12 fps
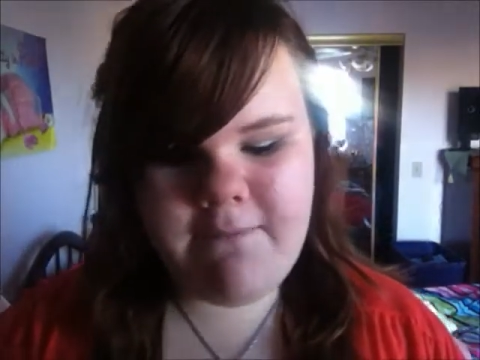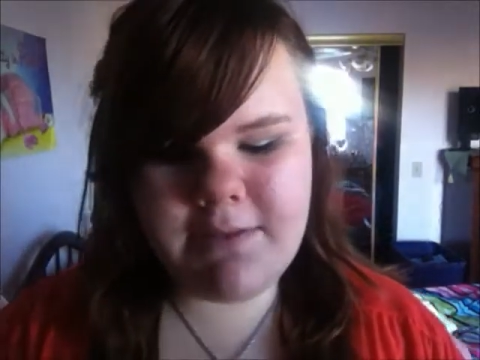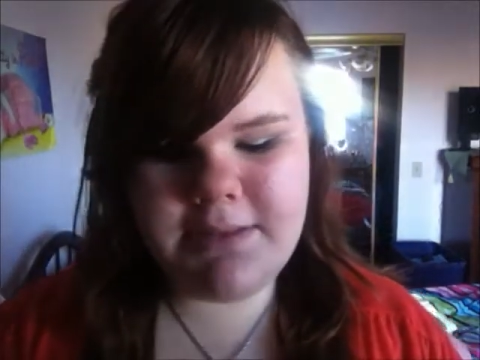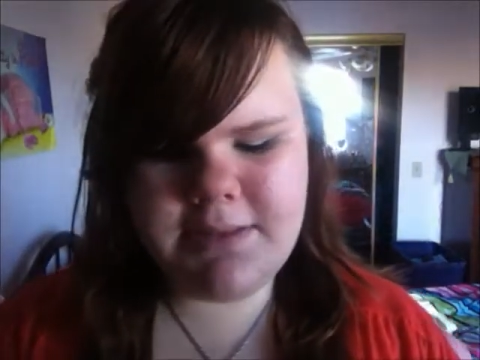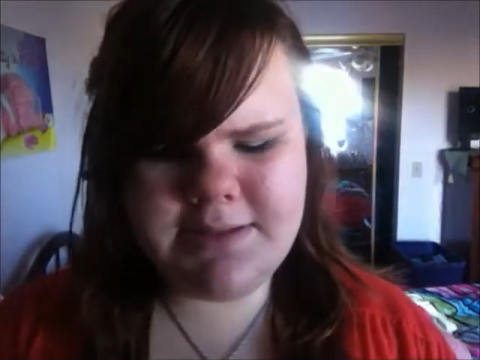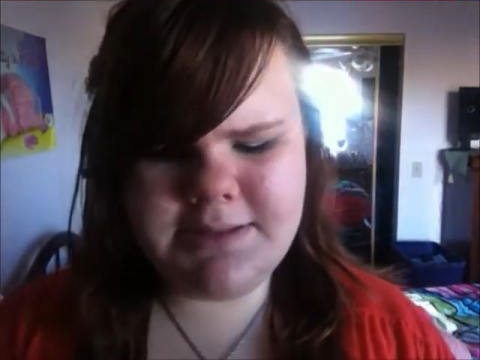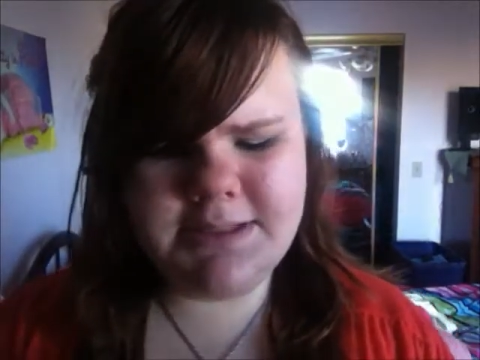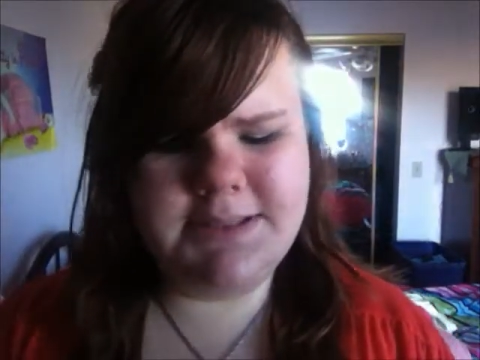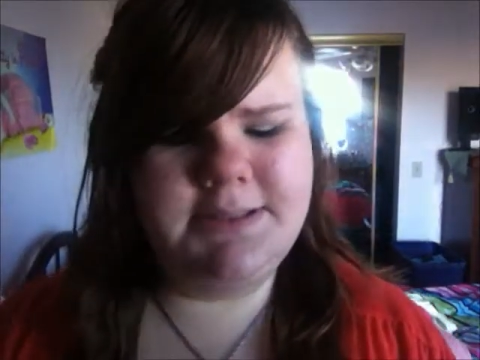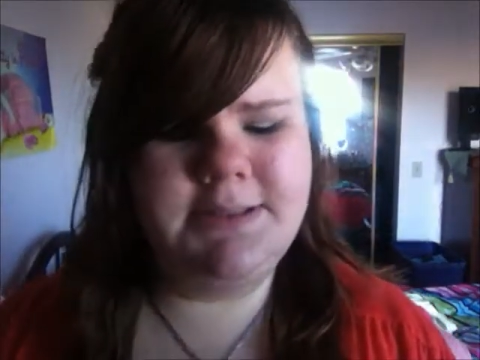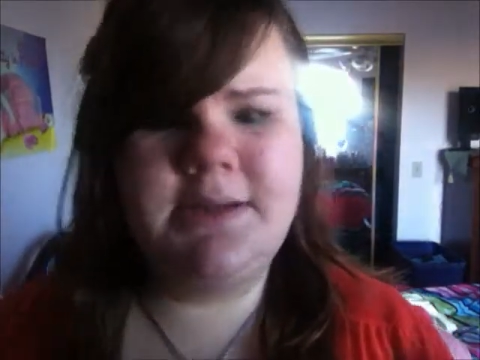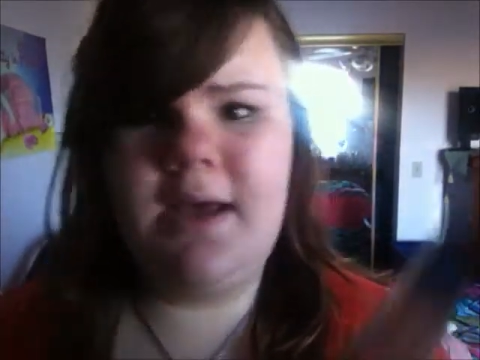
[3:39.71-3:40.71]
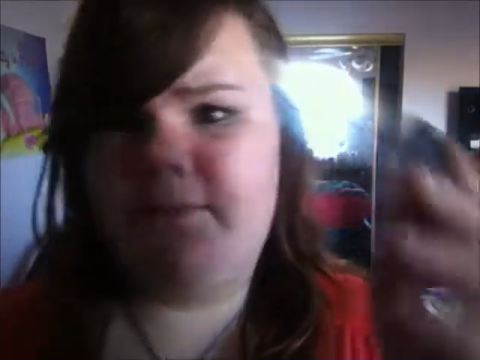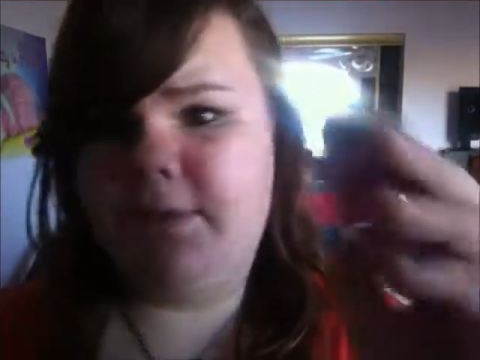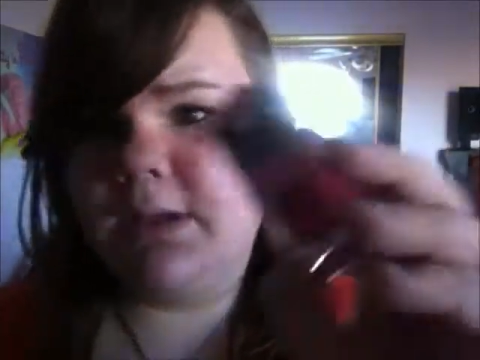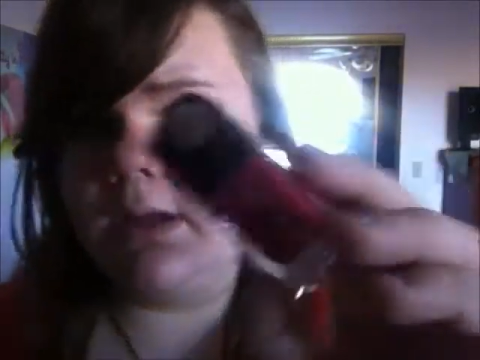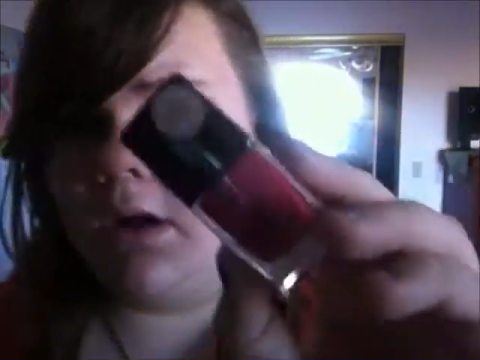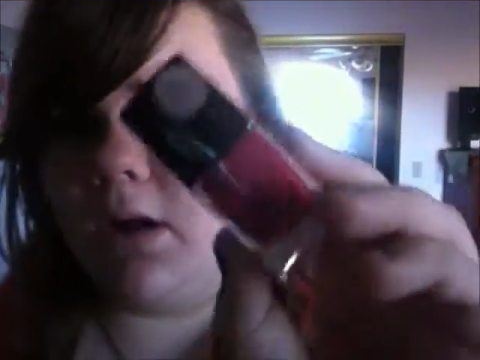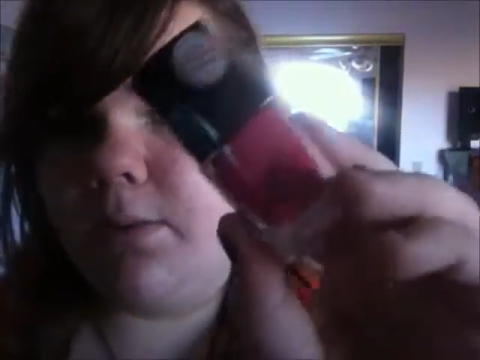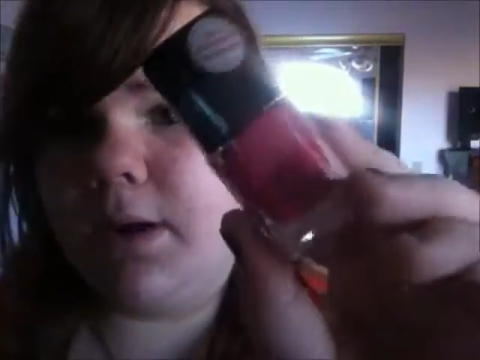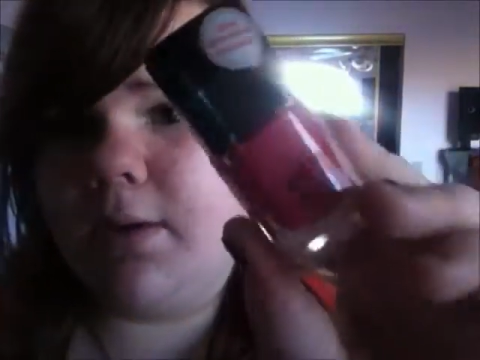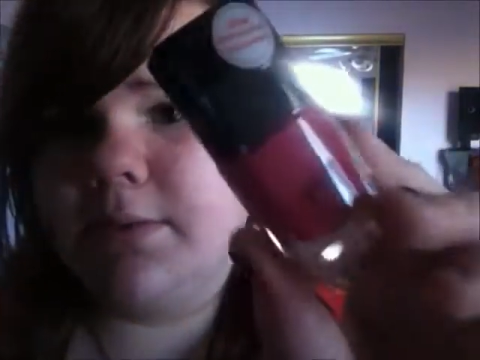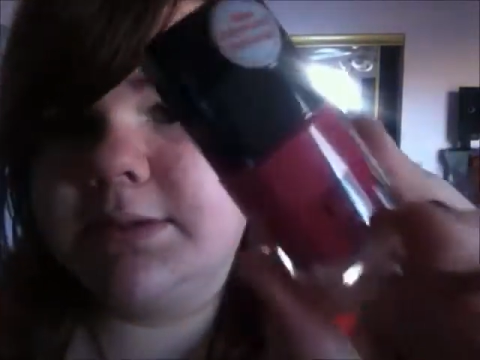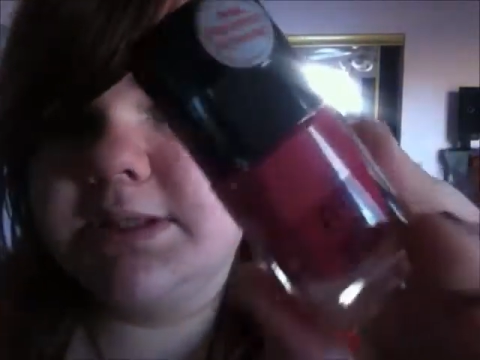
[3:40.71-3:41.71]
and this is definitely not what
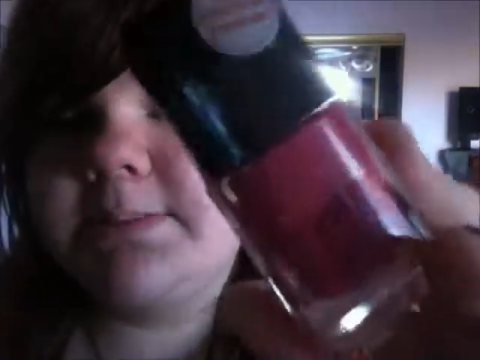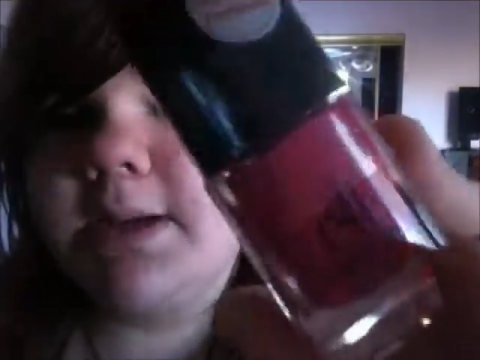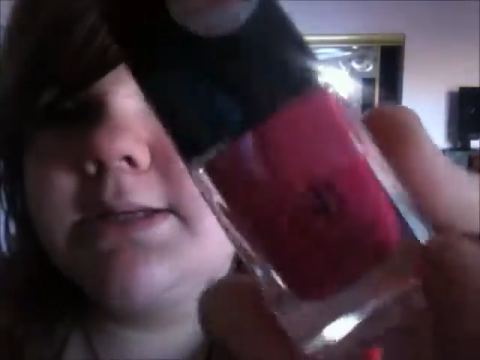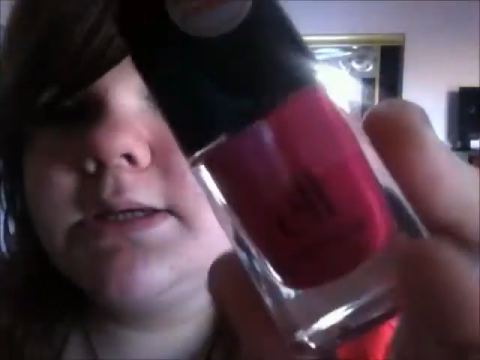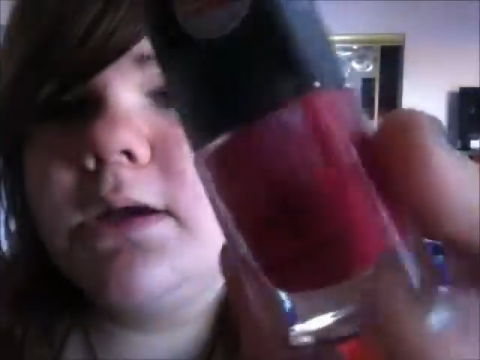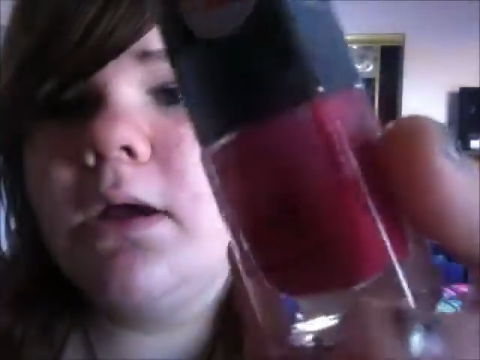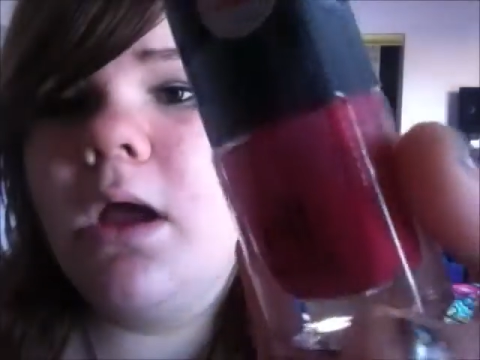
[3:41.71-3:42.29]
I was expecting.